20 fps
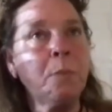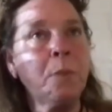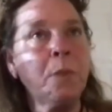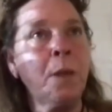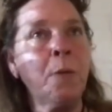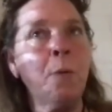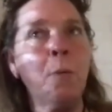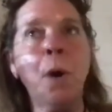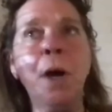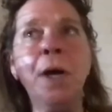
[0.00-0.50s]

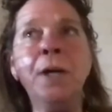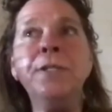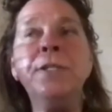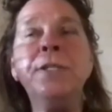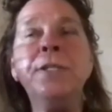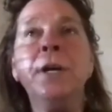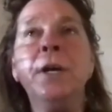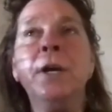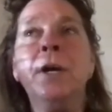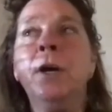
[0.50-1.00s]

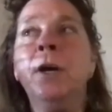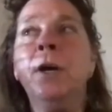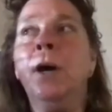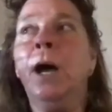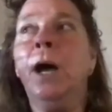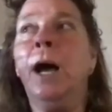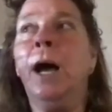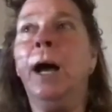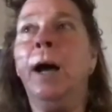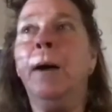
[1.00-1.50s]
was
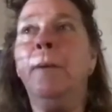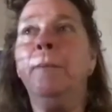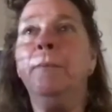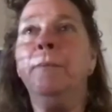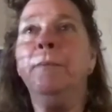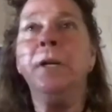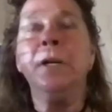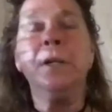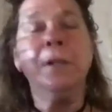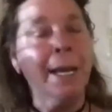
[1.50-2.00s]

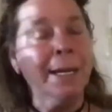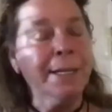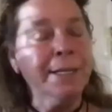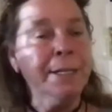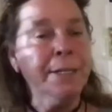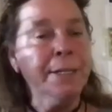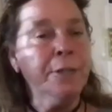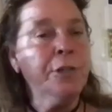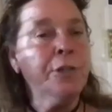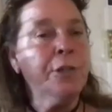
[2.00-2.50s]
um,
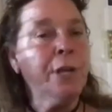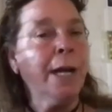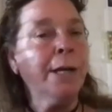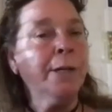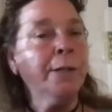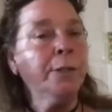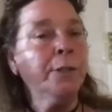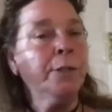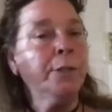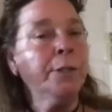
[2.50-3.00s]
neglected in
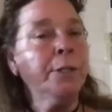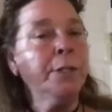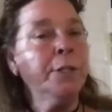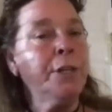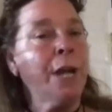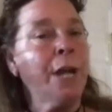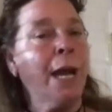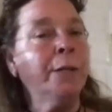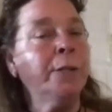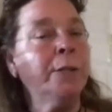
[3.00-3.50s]
child early
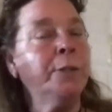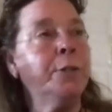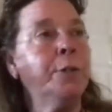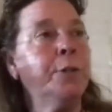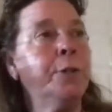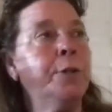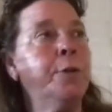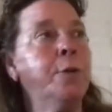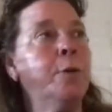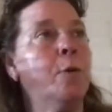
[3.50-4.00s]

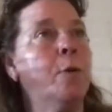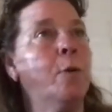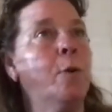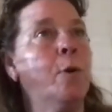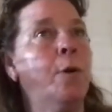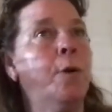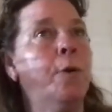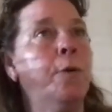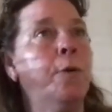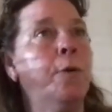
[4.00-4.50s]
childhood
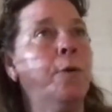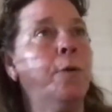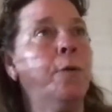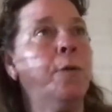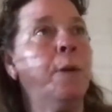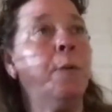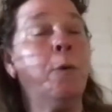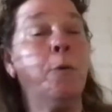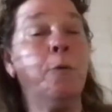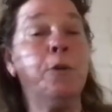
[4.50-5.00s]
or
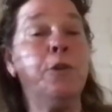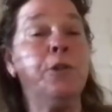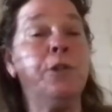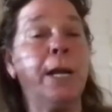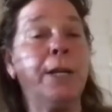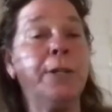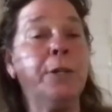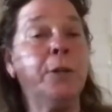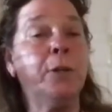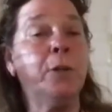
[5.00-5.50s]
they were
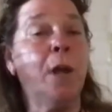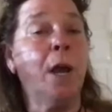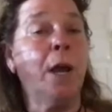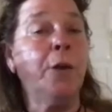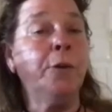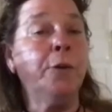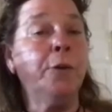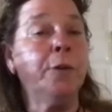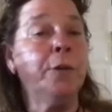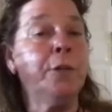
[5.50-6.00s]
rejected a lot
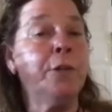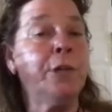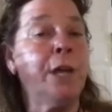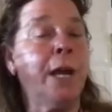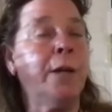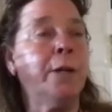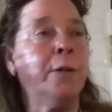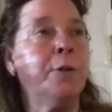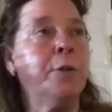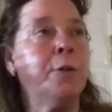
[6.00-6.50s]
in early
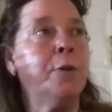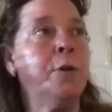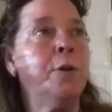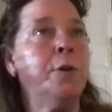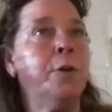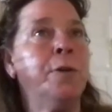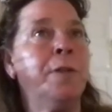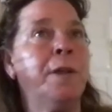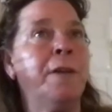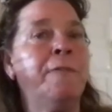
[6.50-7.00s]
childhood
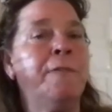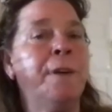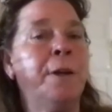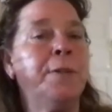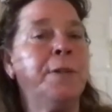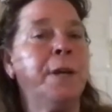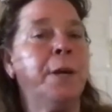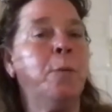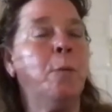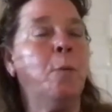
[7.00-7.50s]
or they
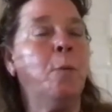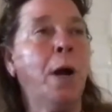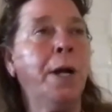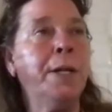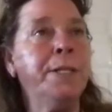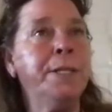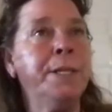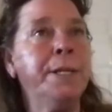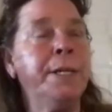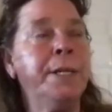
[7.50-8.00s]
felt
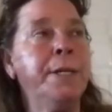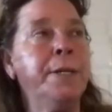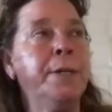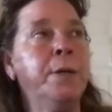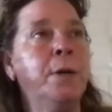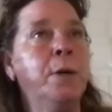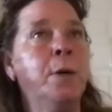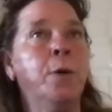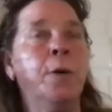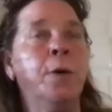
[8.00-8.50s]
unwanted
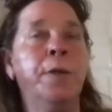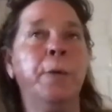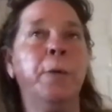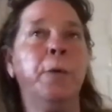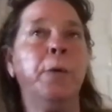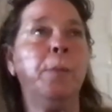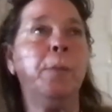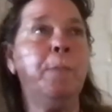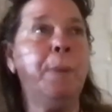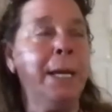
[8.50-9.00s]
or they
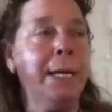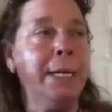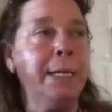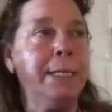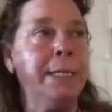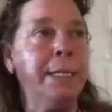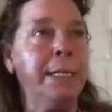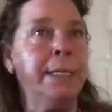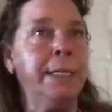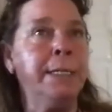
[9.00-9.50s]
were
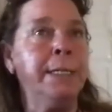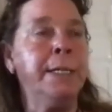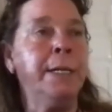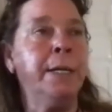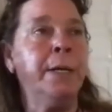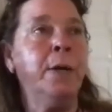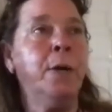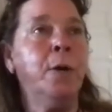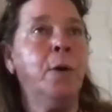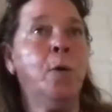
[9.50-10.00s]
abandoned
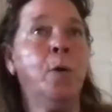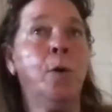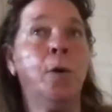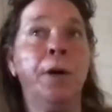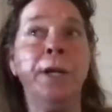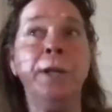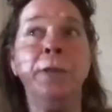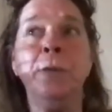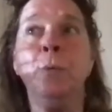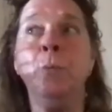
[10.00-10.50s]
or
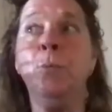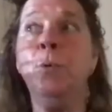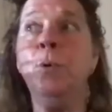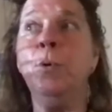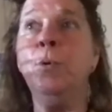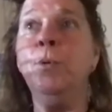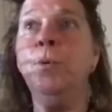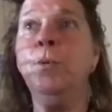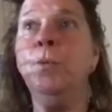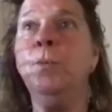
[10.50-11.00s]
in the
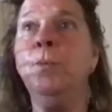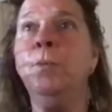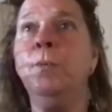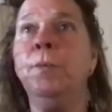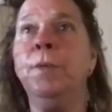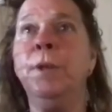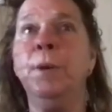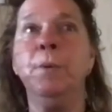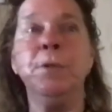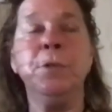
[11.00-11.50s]
womb
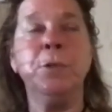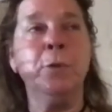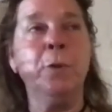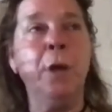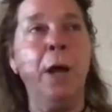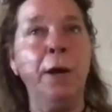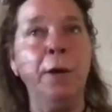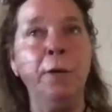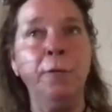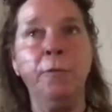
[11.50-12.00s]
there was a
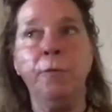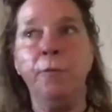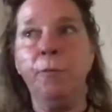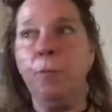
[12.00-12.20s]
lot of